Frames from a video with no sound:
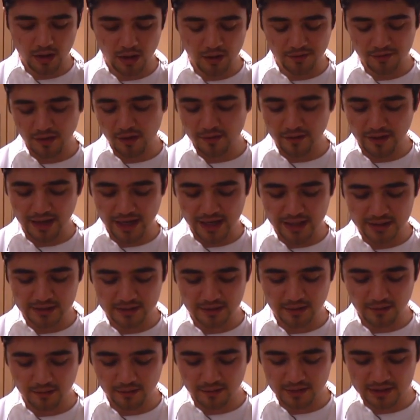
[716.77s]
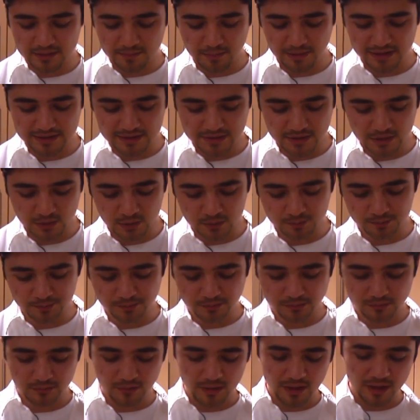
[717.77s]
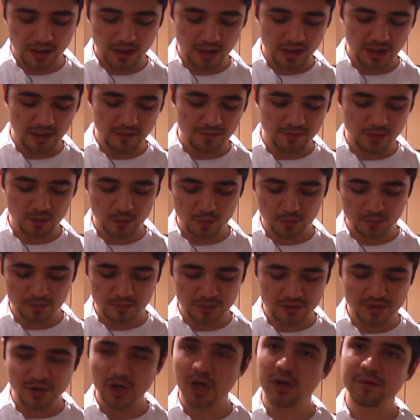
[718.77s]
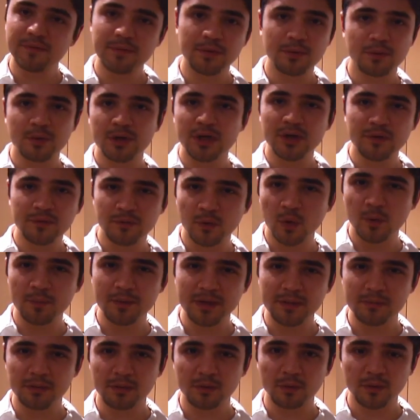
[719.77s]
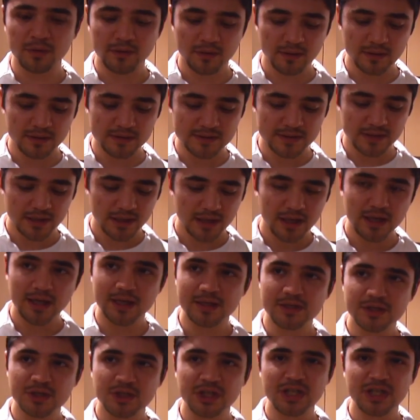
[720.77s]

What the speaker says: On the other hand, this pesto, if you serve 3 or 4 people with this, is